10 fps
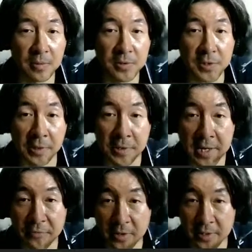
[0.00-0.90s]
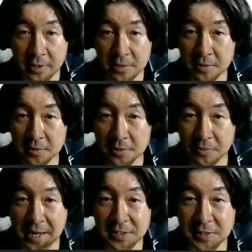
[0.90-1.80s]
significant.
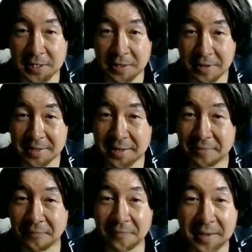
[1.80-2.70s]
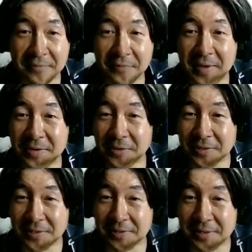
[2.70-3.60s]
Hesitating, it feels,
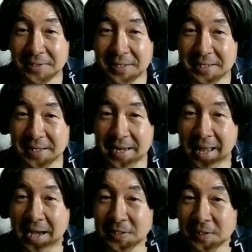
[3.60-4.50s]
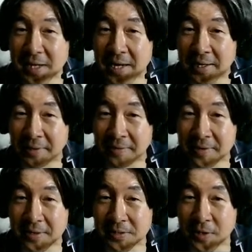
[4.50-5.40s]
it's like hesitating, right?
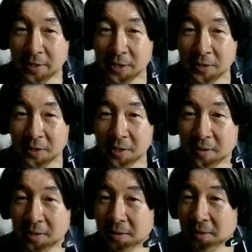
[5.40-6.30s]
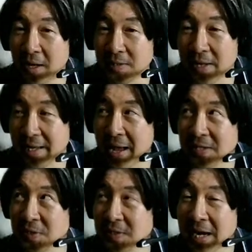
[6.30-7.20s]
It's like
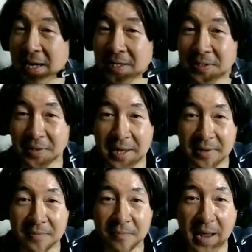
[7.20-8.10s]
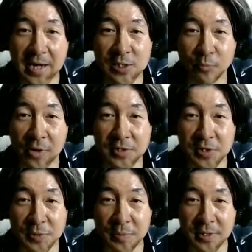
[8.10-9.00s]
hesitating to express
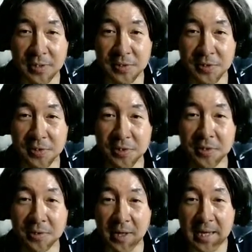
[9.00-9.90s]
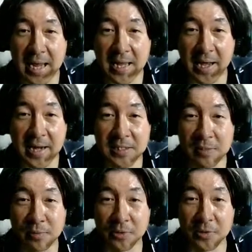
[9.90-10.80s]
this because AI
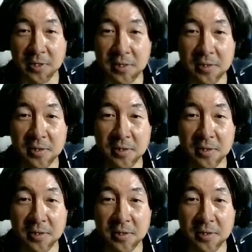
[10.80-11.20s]
typically